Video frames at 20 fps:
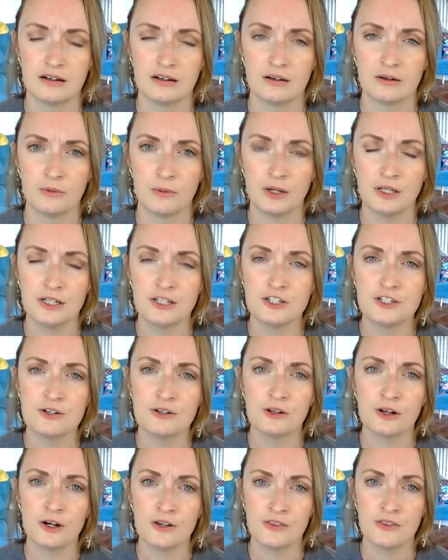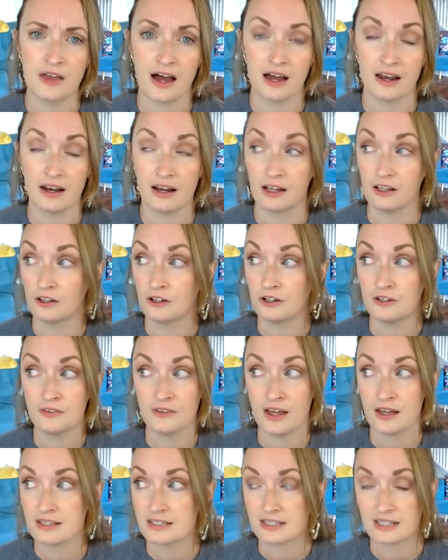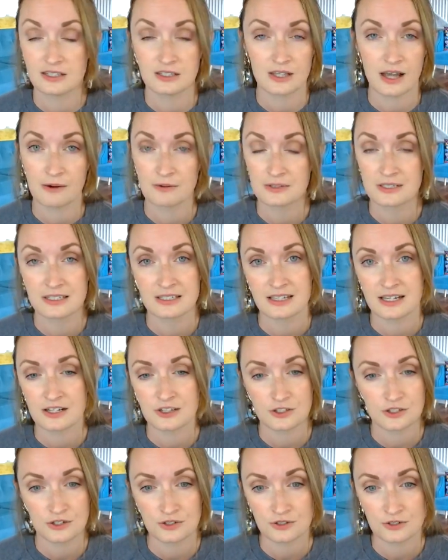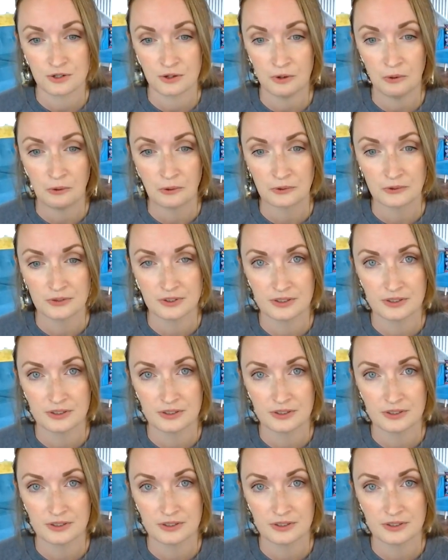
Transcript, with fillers: when did you learn that? I learned that since I was six years old.